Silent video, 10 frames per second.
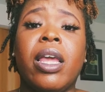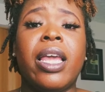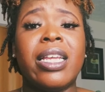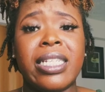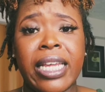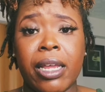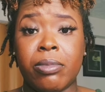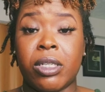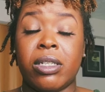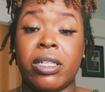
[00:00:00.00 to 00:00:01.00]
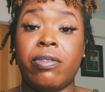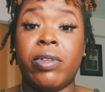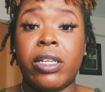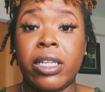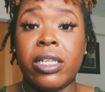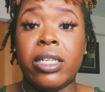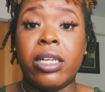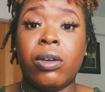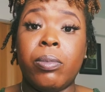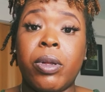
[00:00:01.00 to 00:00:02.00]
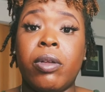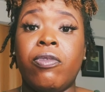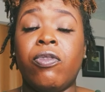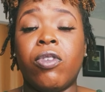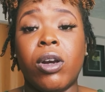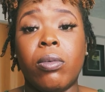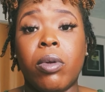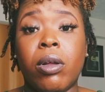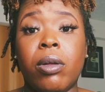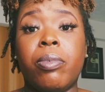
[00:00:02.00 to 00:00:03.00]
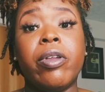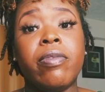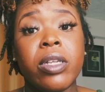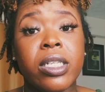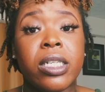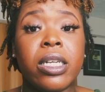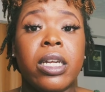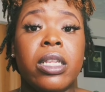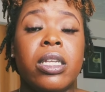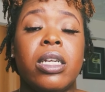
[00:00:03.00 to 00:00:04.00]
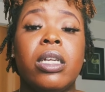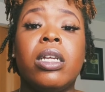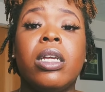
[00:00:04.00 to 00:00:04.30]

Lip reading: exams and stuff that they did on me previously.